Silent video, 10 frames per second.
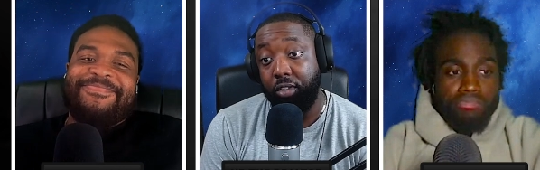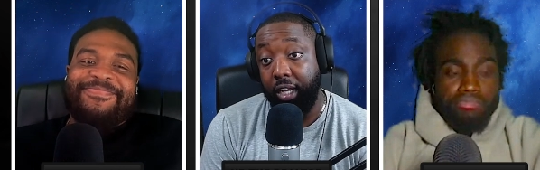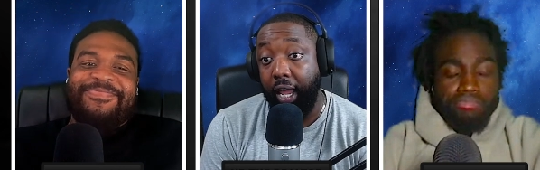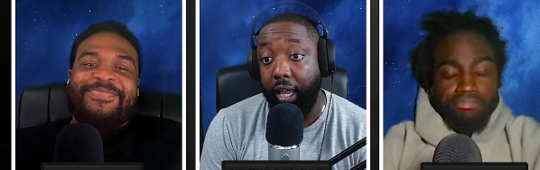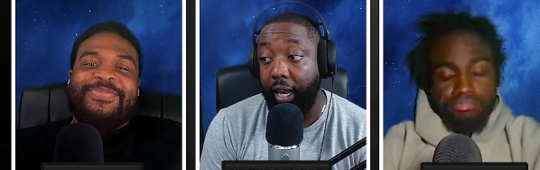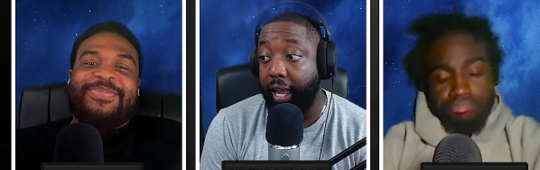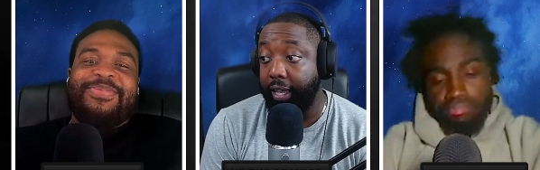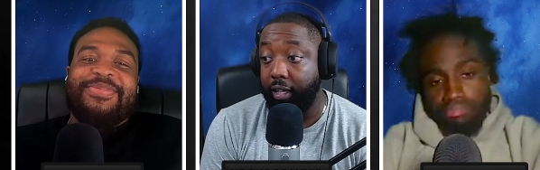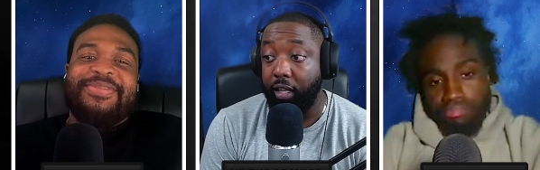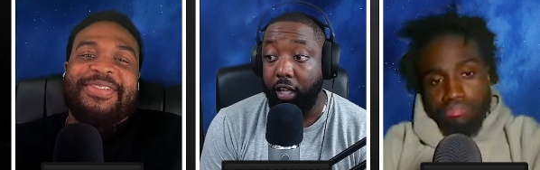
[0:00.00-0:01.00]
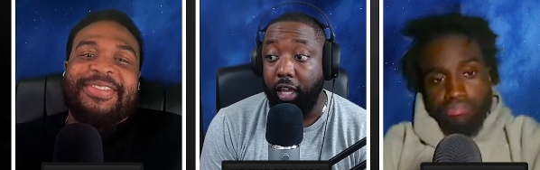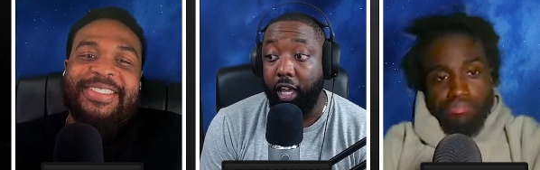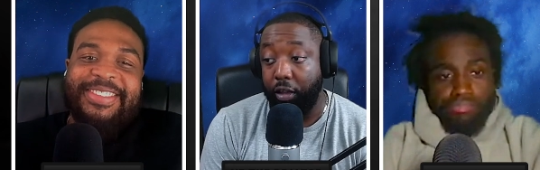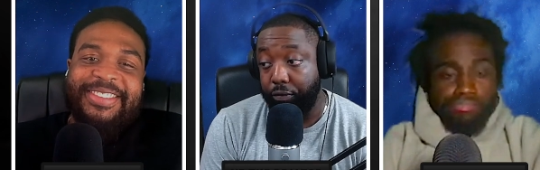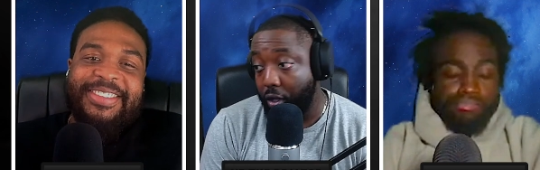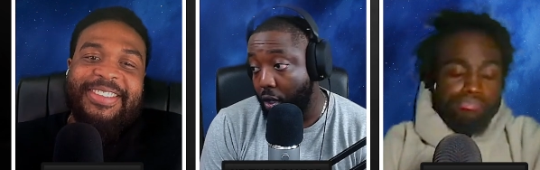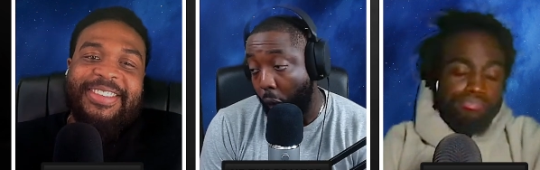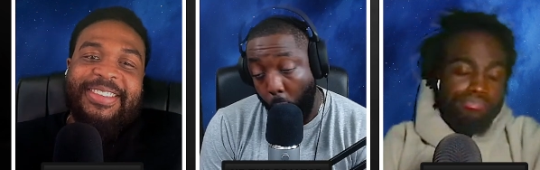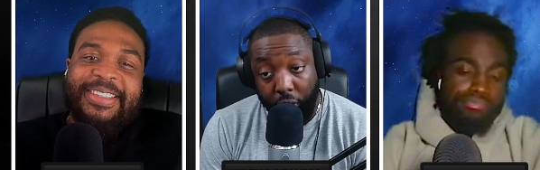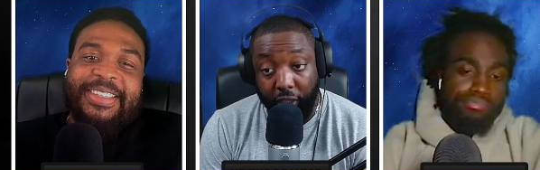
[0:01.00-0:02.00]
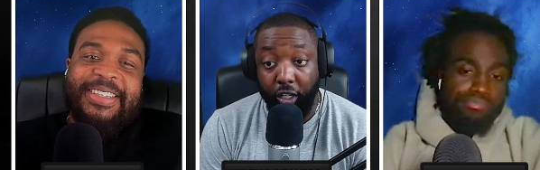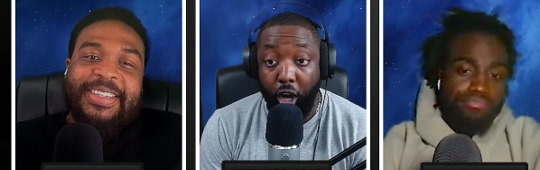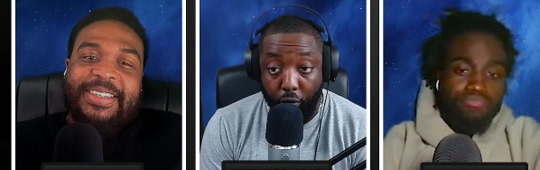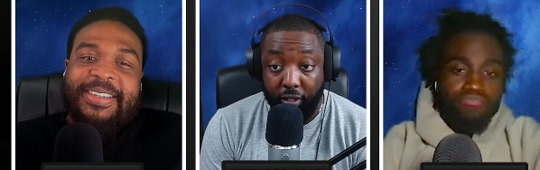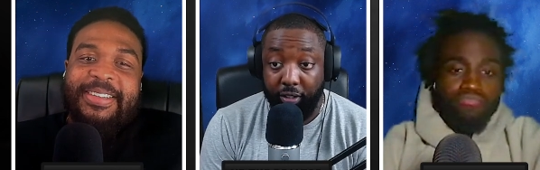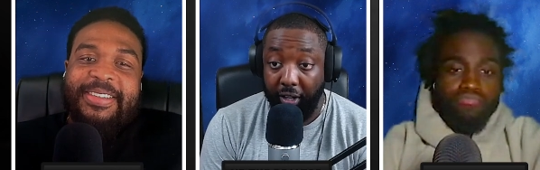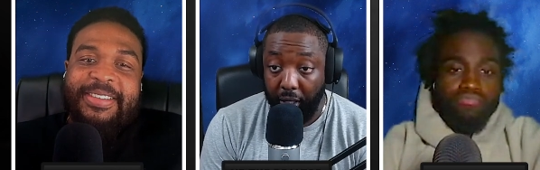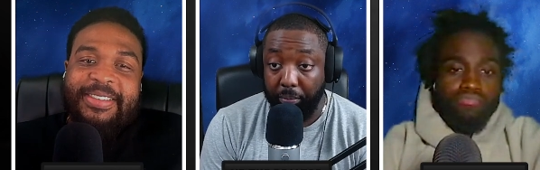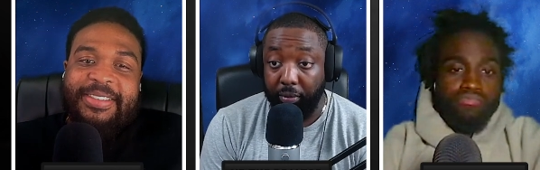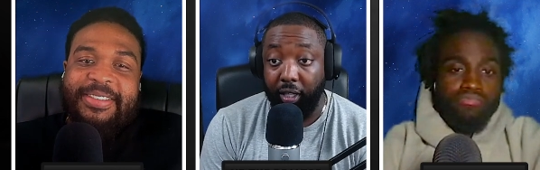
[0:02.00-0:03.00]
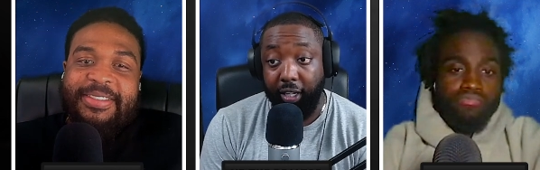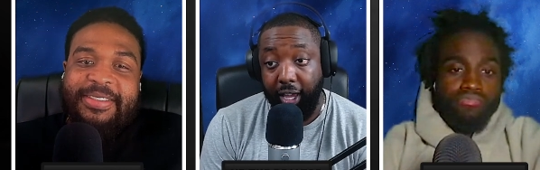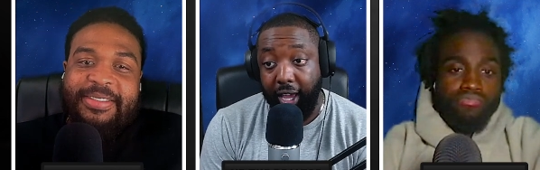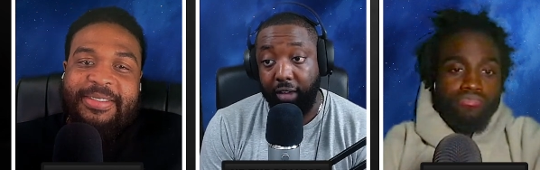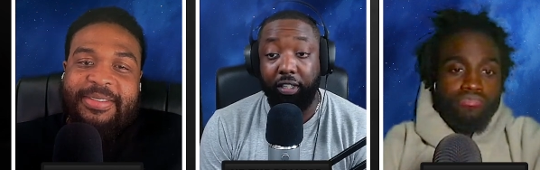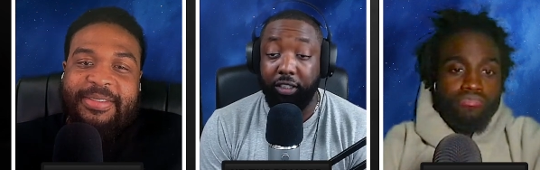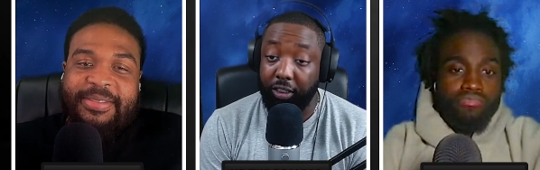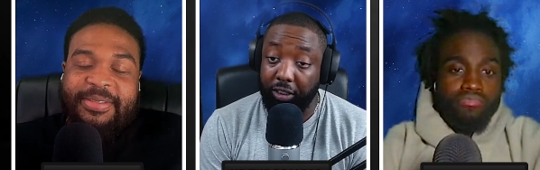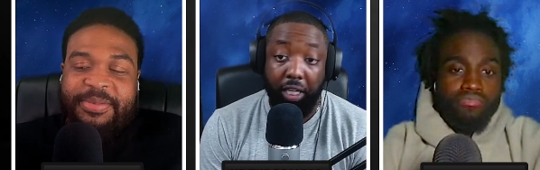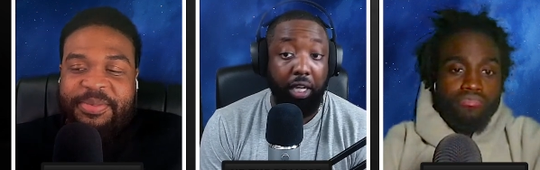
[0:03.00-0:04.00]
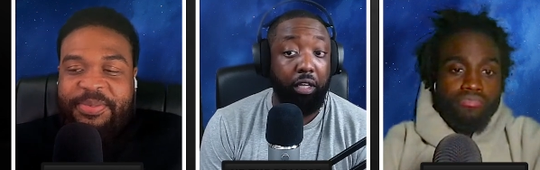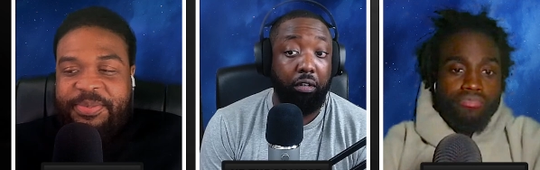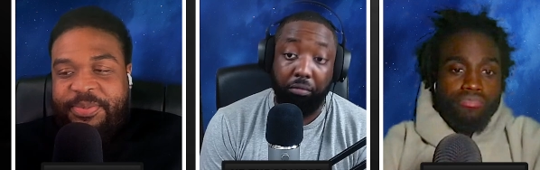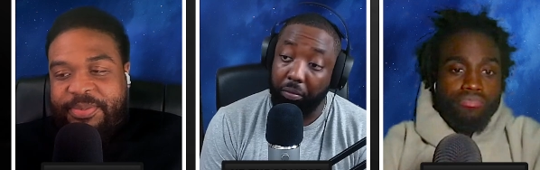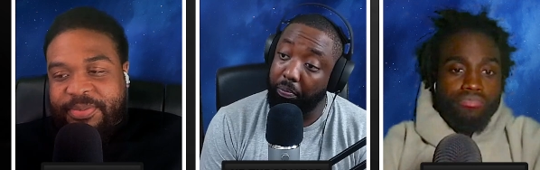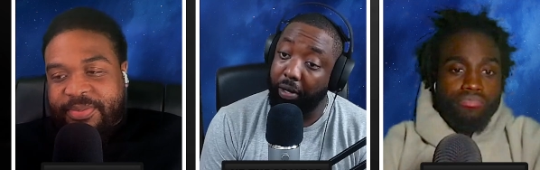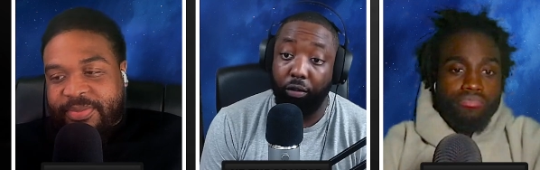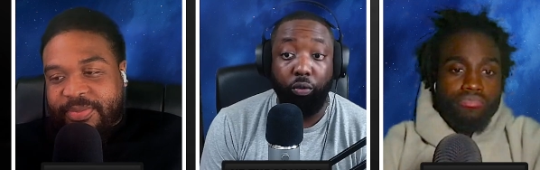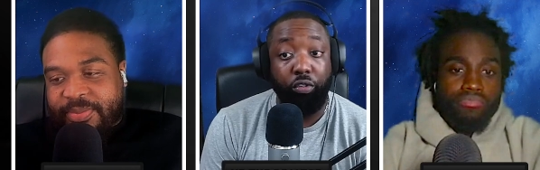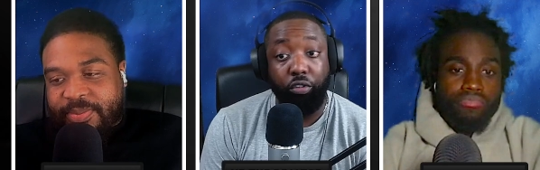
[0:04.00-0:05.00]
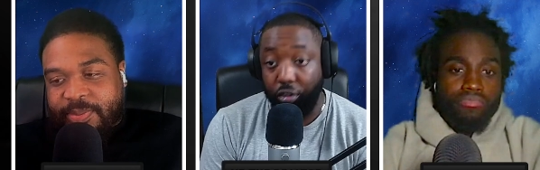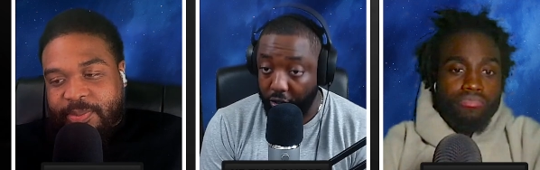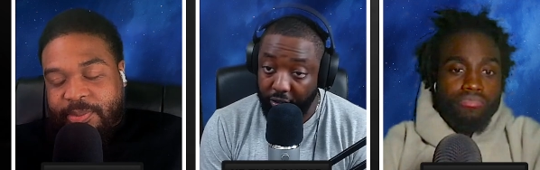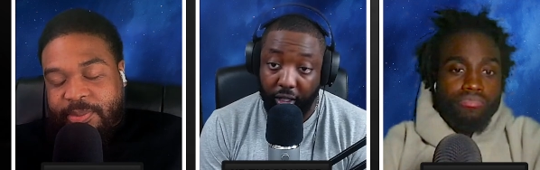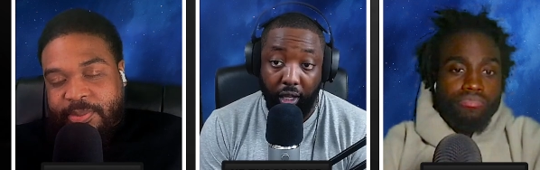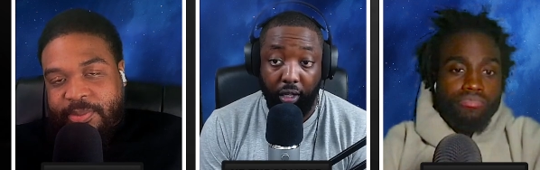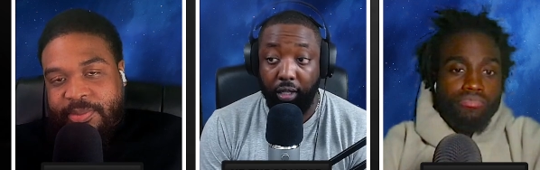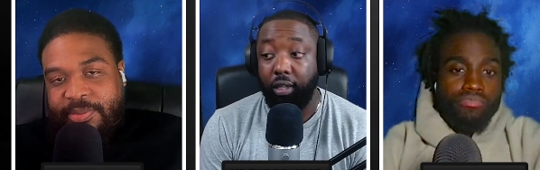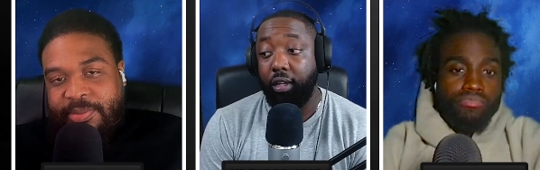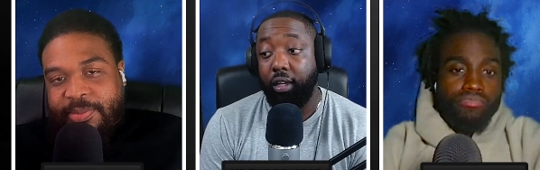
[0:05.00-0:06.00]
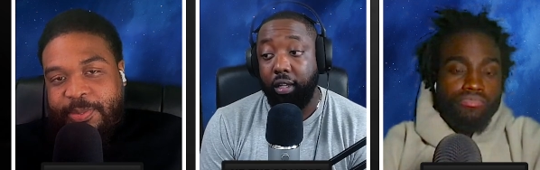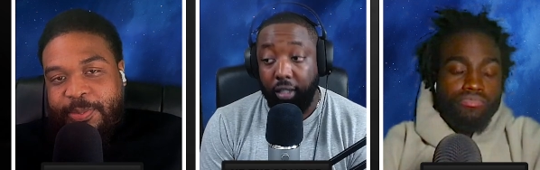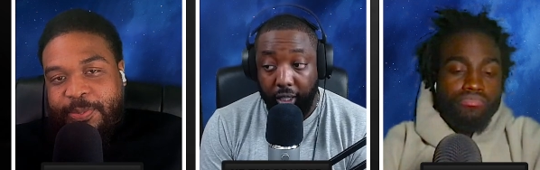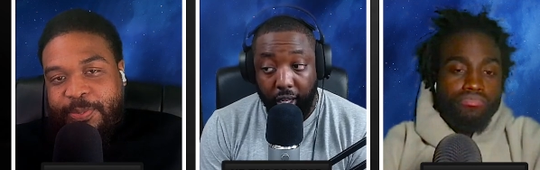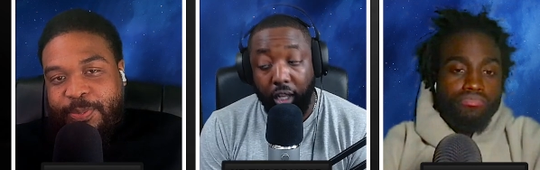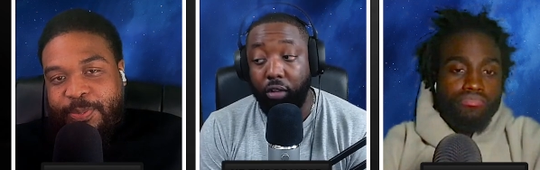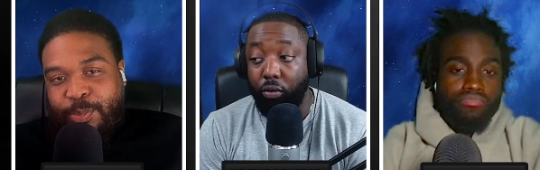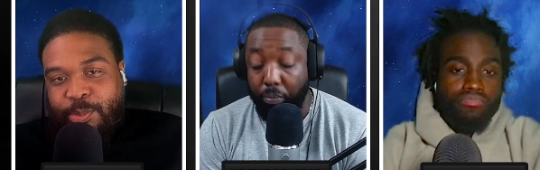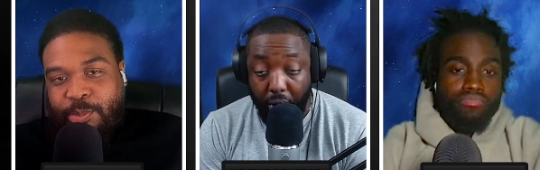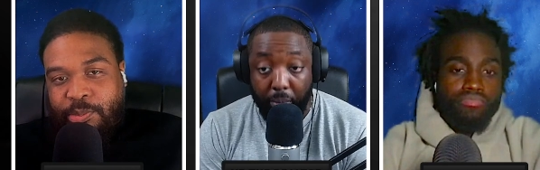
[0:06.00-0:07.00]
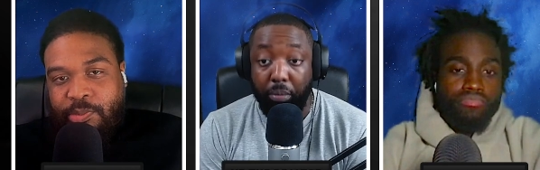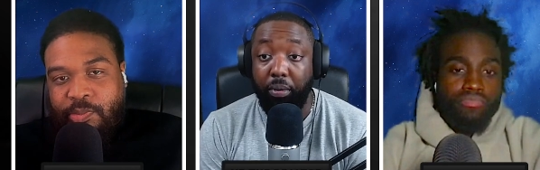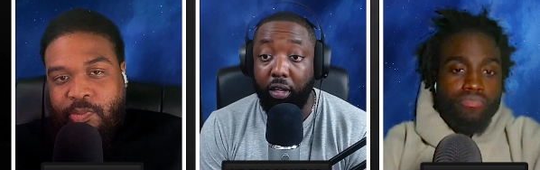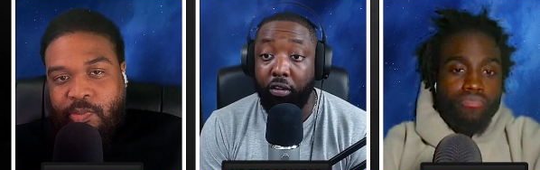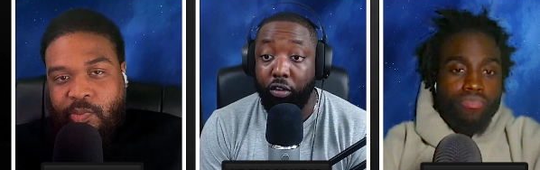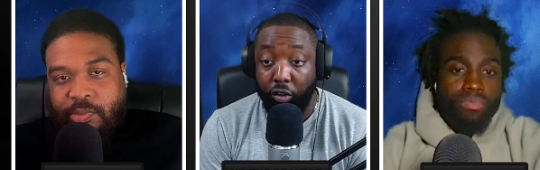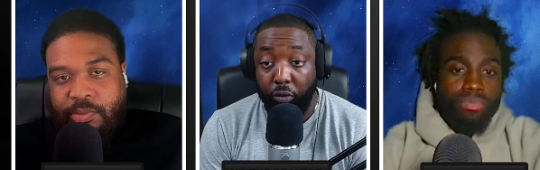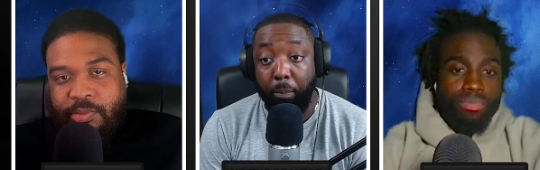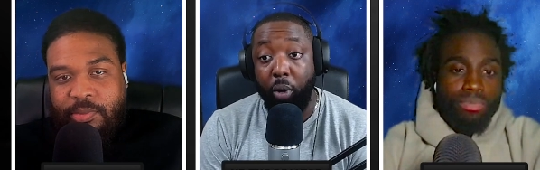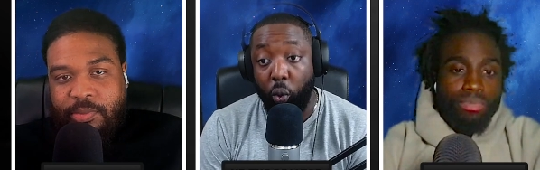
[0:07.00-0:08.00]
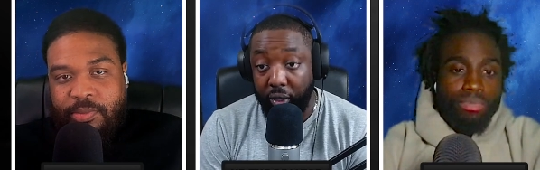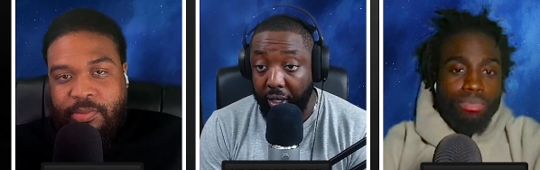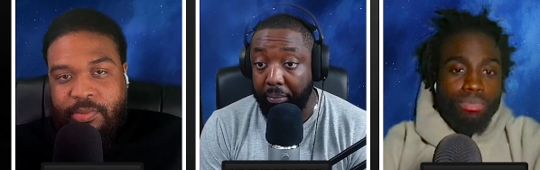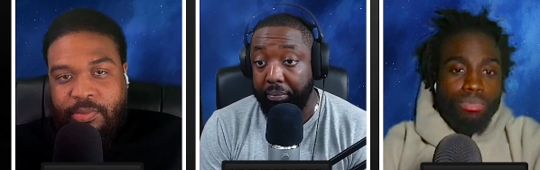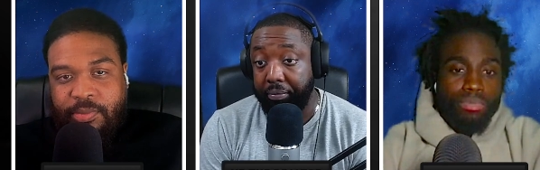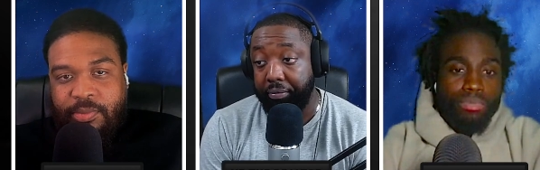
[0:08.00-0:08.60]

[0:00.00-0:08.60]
Speaker 1: today. Like if with the current team that they have, let's just say playoffs was to start today, the Kings will probably smoke them.